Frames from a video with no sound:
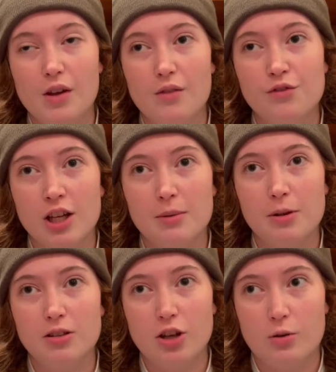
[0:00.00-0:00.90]

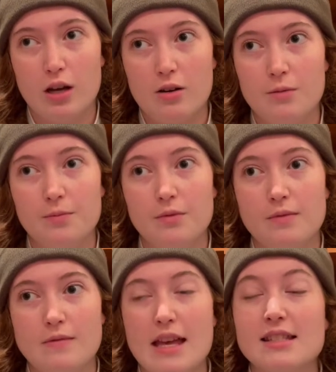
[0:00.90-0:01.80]
volleyball no-no
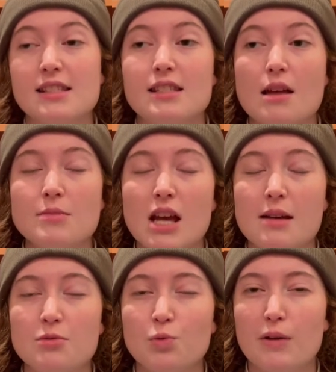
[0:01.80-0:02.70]
that
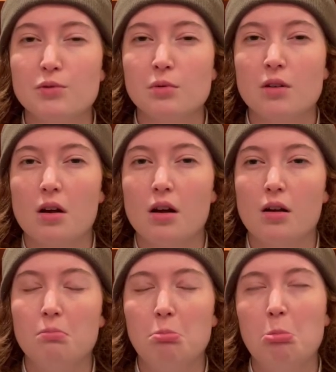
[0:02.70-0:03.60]
sometimes refs will
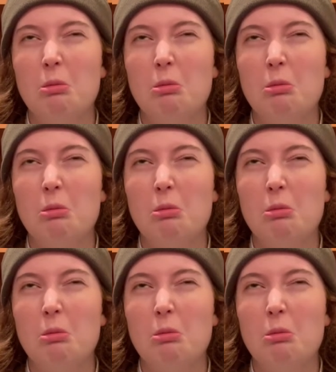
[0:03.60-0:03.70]
call,